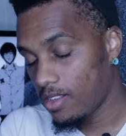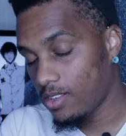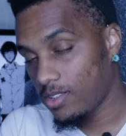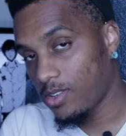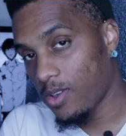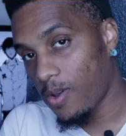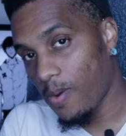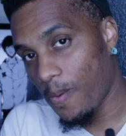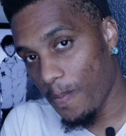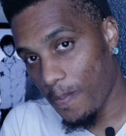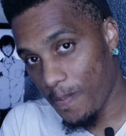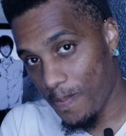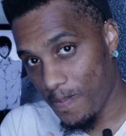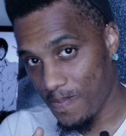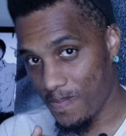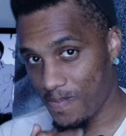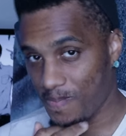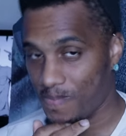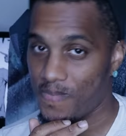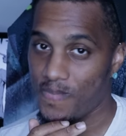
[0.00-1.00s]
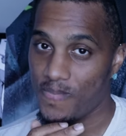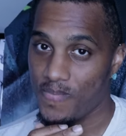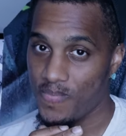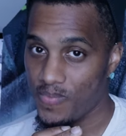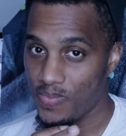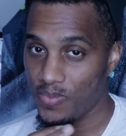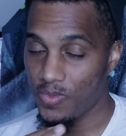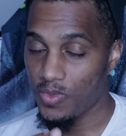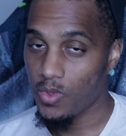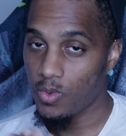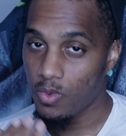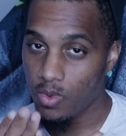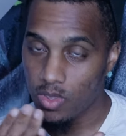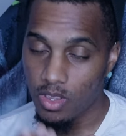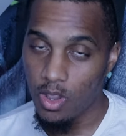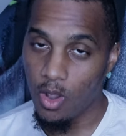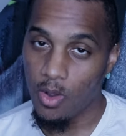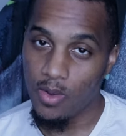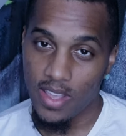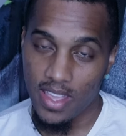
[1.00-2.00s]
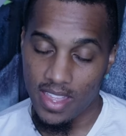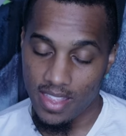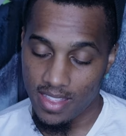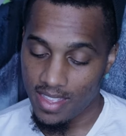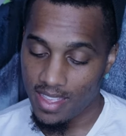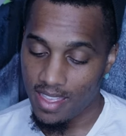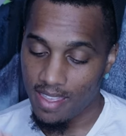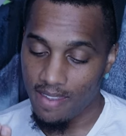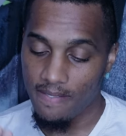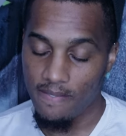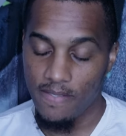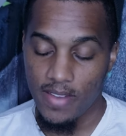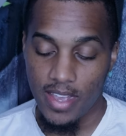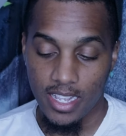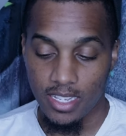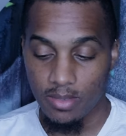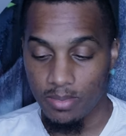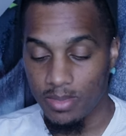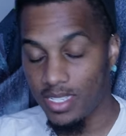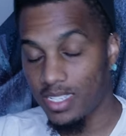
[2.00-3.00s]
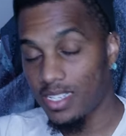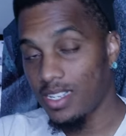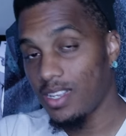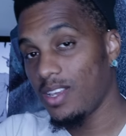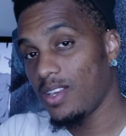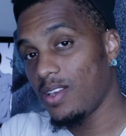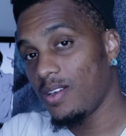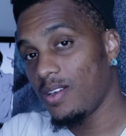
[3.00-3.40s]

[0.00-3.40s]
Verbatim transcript: So we talking investments.